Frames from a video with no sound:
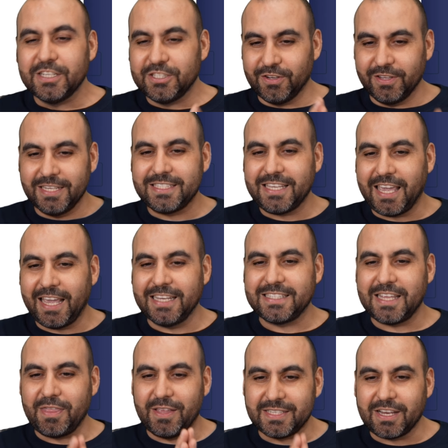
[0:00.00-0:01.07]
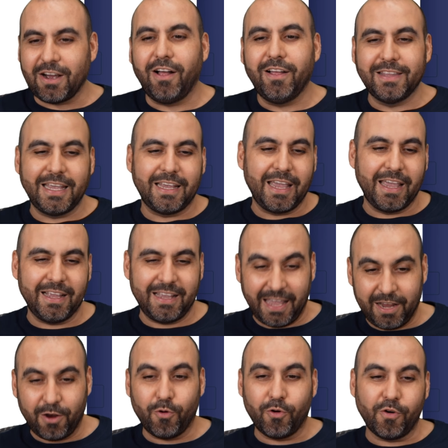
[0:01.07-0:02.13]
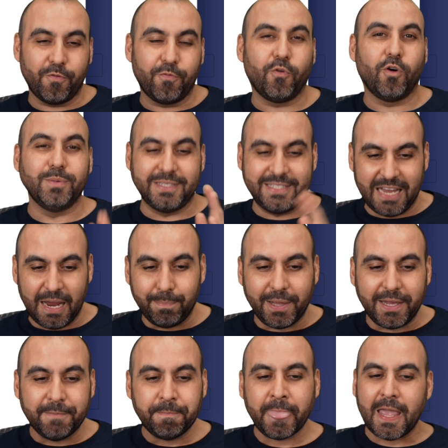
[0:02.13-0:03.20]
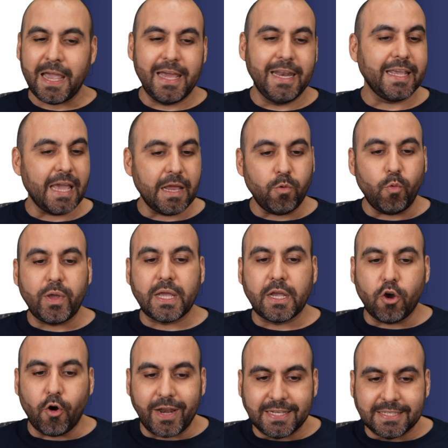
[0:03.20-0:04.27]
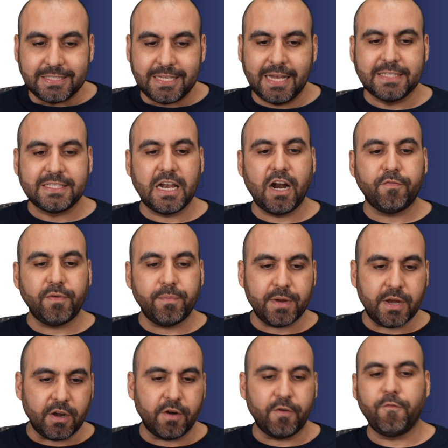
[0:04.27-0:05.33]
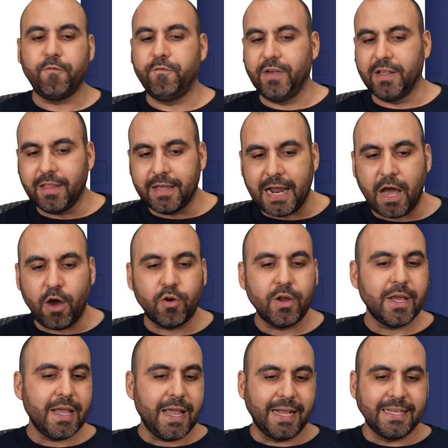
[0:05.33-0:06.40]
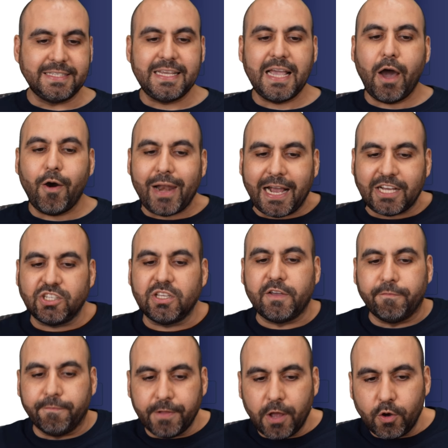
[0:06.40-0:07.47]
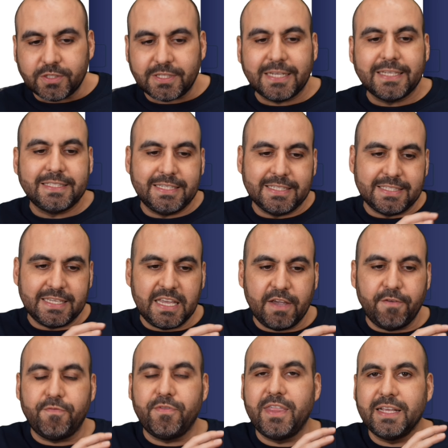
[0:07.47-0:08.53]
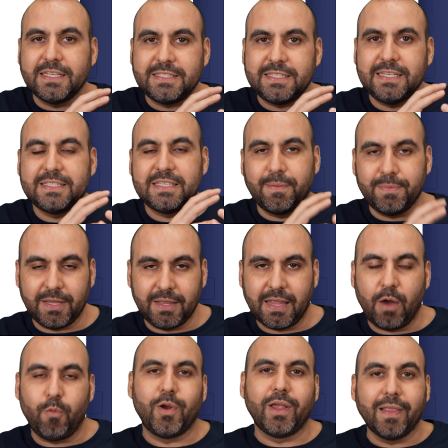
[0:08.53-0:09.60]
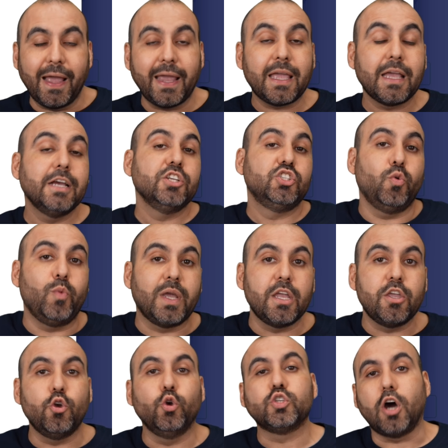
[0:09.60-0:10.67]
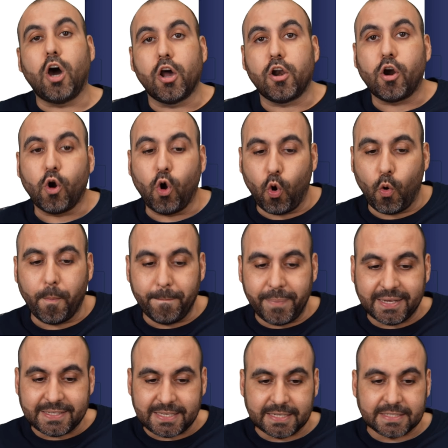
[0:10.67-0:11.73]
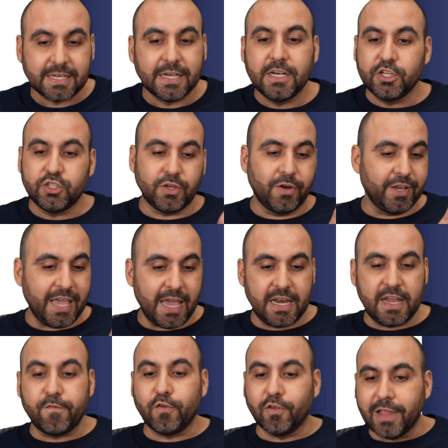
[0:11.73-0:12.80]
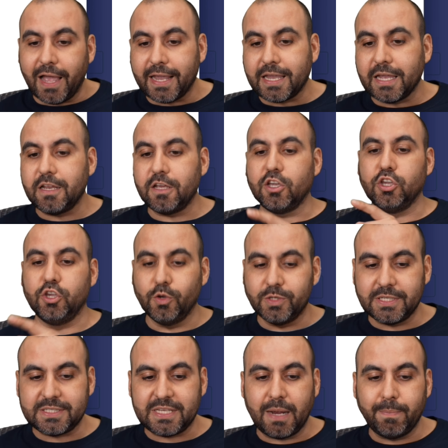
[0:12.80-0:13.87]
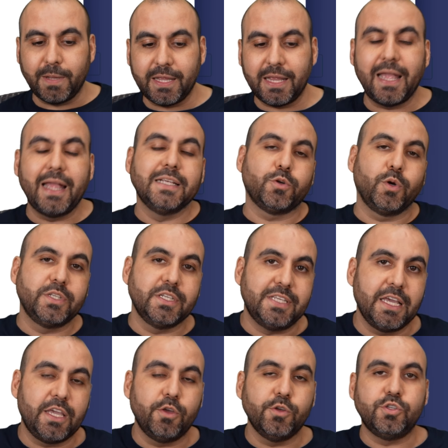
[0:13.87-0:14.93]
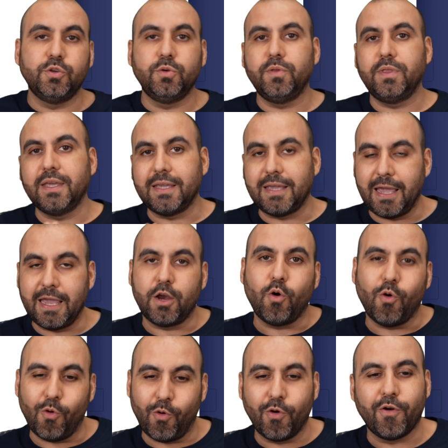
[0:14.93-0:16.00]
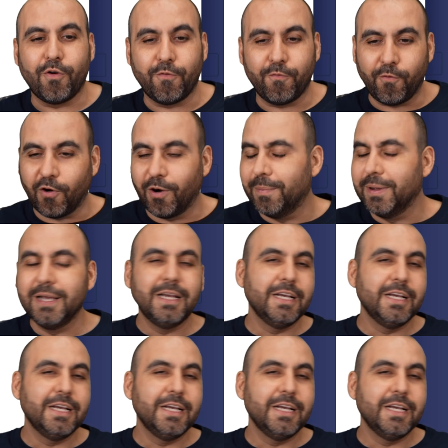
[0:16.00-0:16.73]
So in this case, this is the holiday cake order form template. And again, we can go ahead and test it out from here, fill it out and see how it actually flows and to see if this is something that we like so we can use on our own business. So again, if you like it, use this template and it's going to take you to the cake order form.